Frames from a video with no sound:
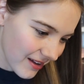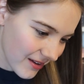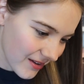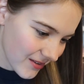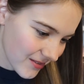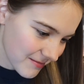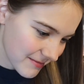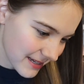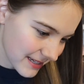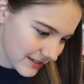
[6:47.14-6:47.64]

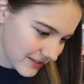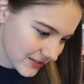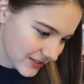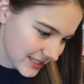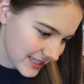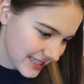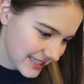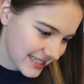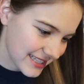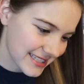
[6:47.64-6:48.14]
Oh my
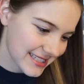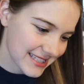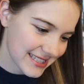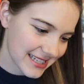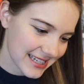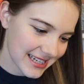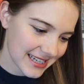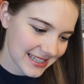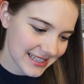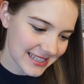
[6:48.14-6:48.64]
goodness.
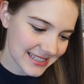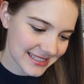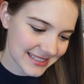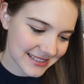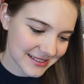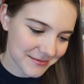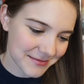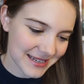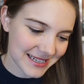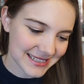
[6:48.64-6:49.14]
This
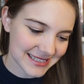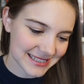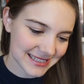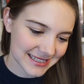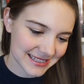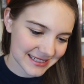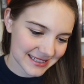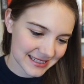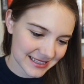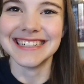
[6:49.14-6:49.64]
is
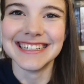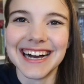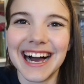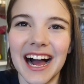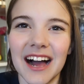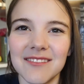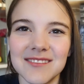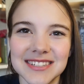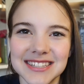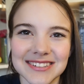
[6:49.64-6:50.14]
amazing.
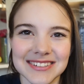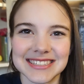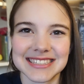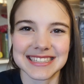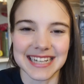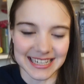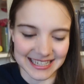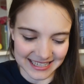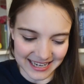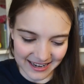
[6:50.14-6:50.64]
I'm so
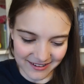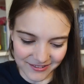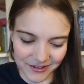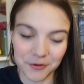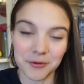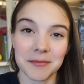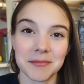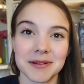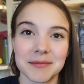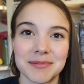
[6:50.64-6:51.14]
excited. I don't
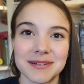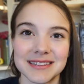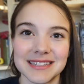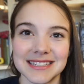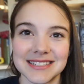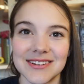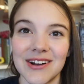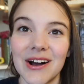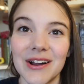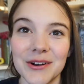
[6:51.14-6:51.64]
know where I'm going to put
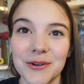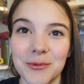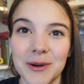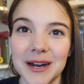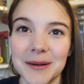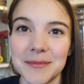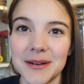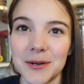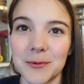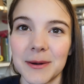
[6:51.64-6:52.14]
this on or
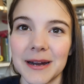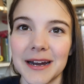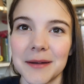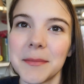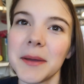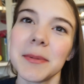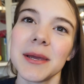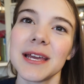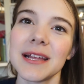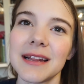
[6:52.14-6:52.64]
where I'm going to wear it.
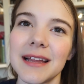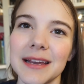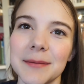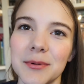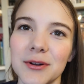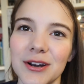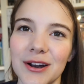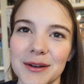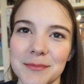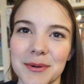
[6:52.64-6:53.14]
Maybe like
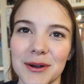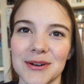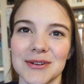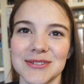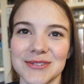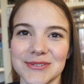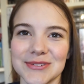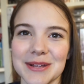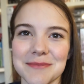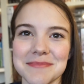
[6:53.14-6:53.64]
put it on a
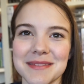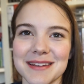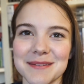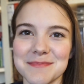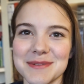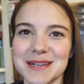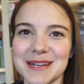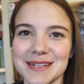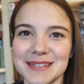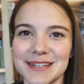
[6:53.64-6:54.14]
purse or something
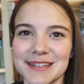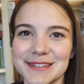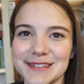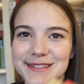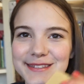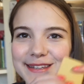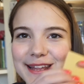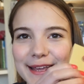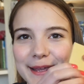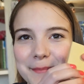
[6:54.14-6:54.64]
because
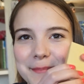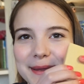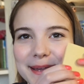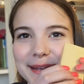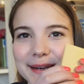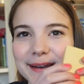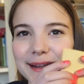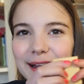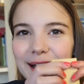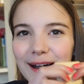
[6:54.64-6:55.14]
it's like a
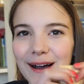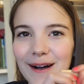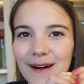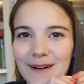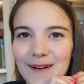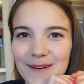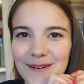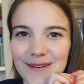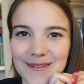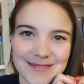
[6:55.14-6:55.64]
pin.
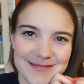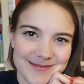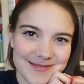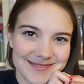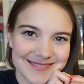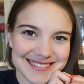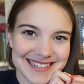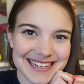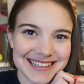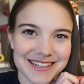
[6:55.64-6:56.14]
Oh,
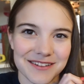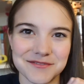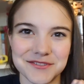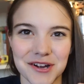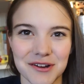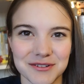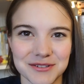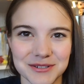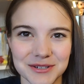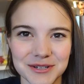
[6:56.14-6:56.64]
I love
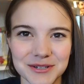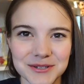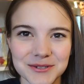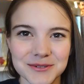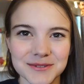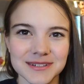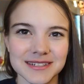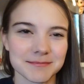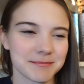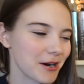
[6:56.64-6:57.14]
Doctor Who.